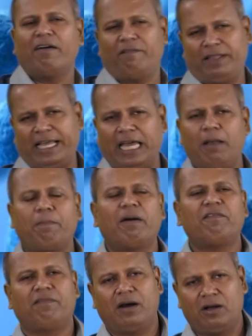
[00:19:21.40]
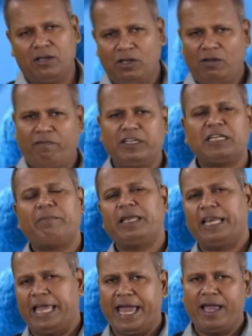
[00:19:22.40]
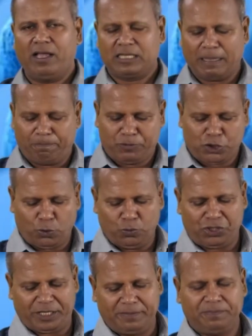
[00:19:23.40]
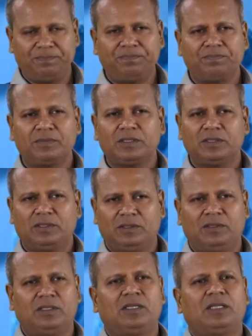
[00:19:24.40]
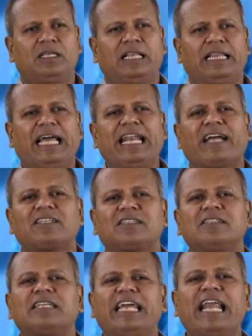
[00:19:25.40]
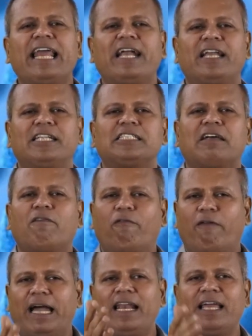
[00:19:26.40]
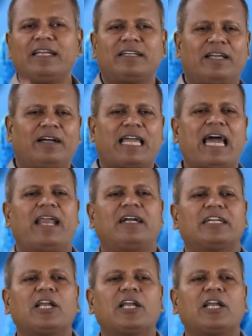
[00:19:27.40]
with the help of vitamin A substitution. Then next is inheritance of Y-linked character,